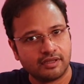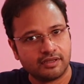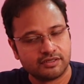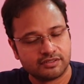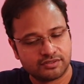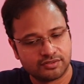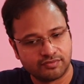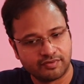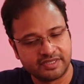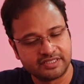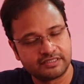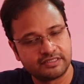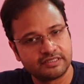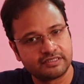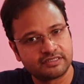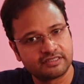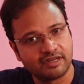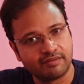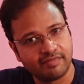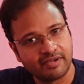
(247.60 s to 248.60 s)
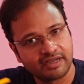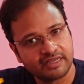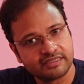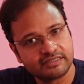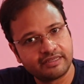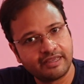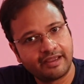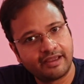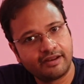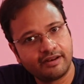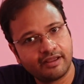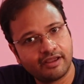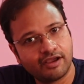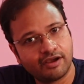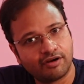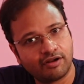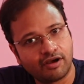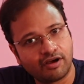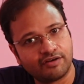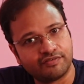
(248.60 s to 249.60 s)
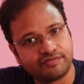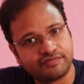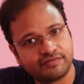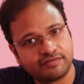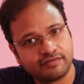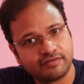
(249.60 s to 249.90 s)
So once the stomach is taken care of,